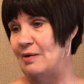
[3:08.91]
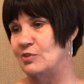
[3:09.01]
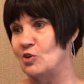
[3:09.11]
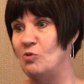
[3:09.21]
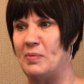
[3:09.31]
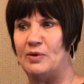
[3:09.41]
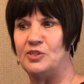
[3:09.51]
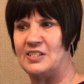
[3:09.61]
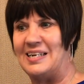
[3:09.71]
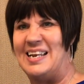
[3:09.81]
It was
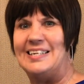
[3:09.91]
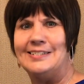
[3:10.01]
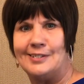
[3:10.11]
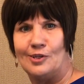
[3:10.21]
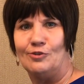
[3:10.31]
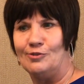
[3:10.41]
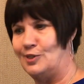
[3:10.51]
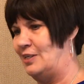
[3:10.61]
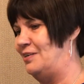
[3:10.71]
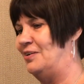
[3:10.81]
almost an insult
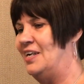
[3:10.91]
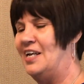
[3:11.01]
to